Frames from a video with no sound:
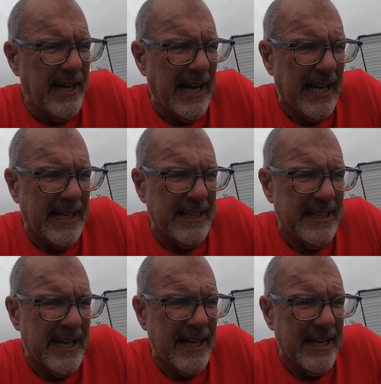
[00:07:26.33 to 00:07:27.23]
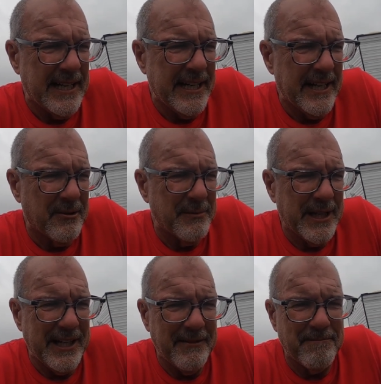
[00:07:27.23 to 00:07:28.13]
and uh, he helped
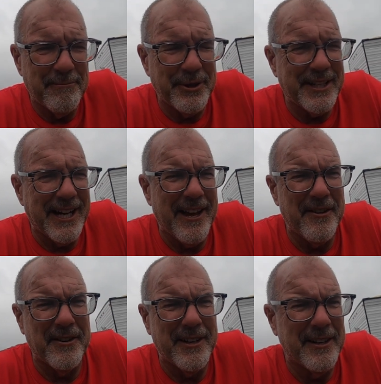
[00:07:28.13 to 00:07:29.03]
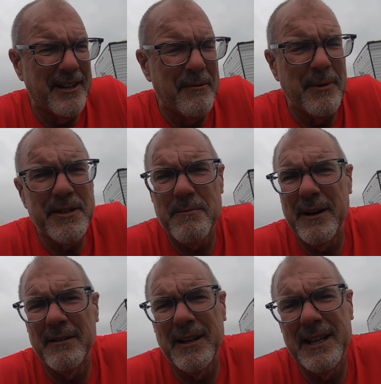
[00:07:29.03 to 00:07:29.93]
me put together a, a, much
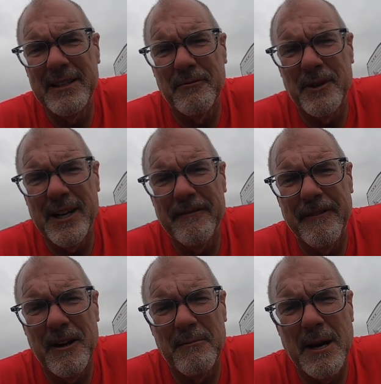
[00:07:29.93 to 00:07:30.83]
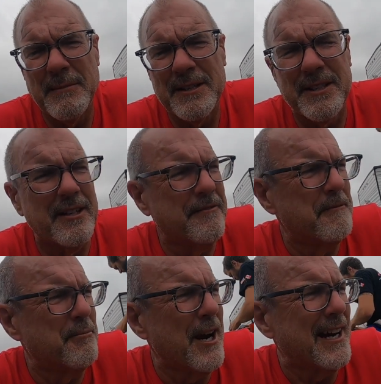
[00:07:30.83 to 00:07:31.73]
better line than what I'd found by myself
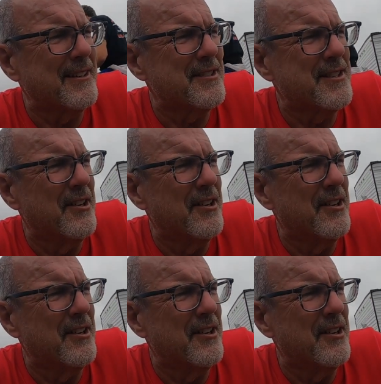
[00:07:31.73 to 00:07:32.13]
in practice.